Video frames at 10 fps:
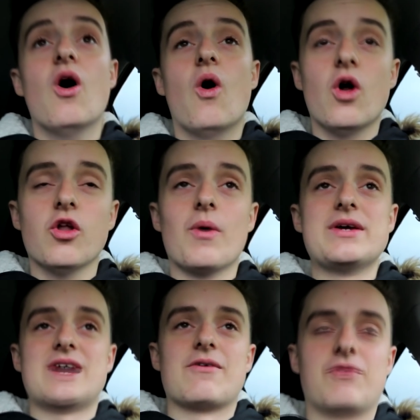All the
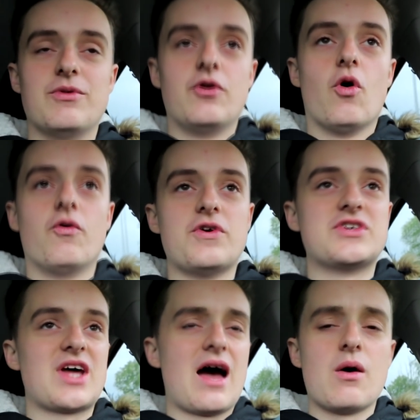way down from the
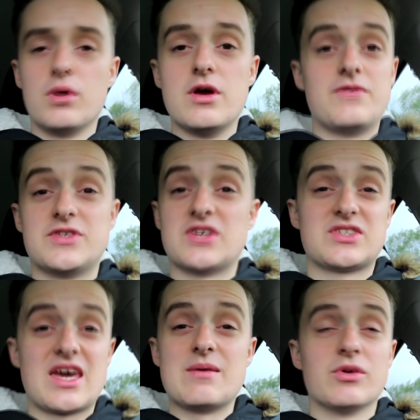northeast. How on earth is
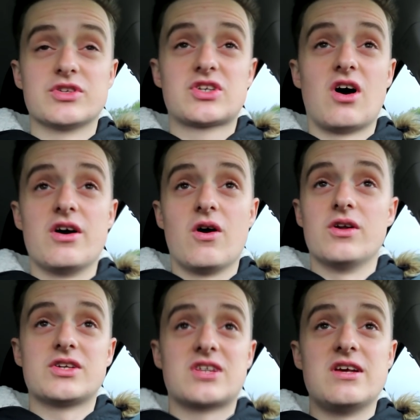this game on Sky?
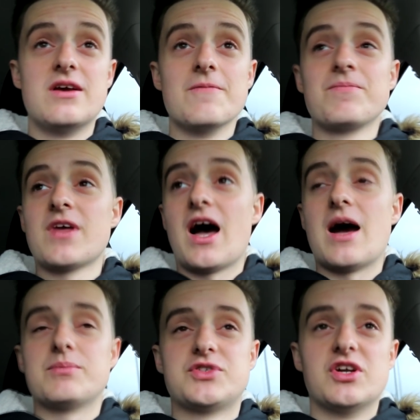Honestly,
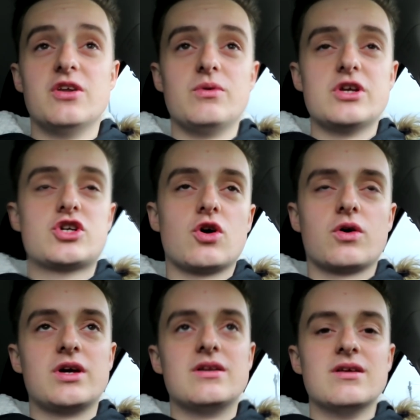absolutely
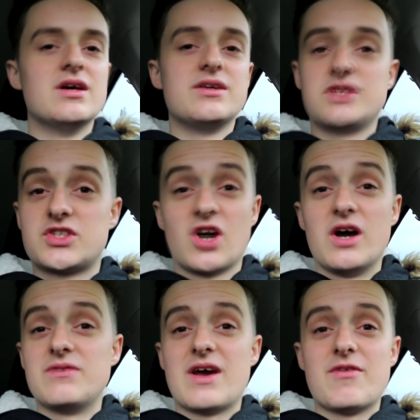shocking. Did
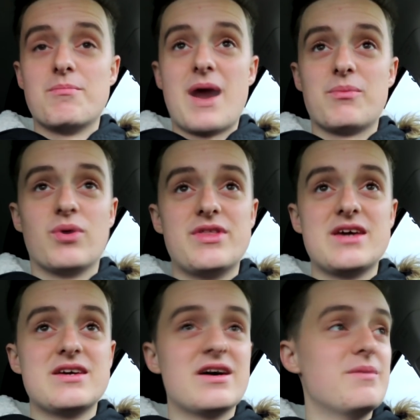Sky even have a map when
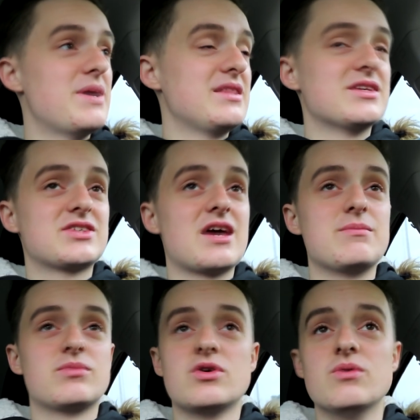they uh, made this
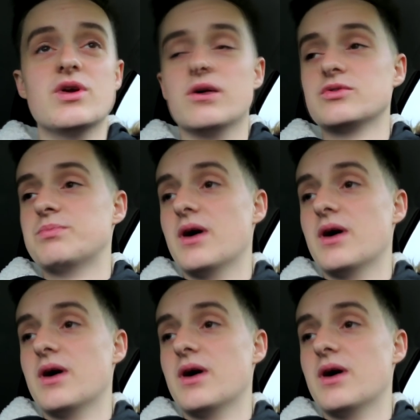game? Who knows?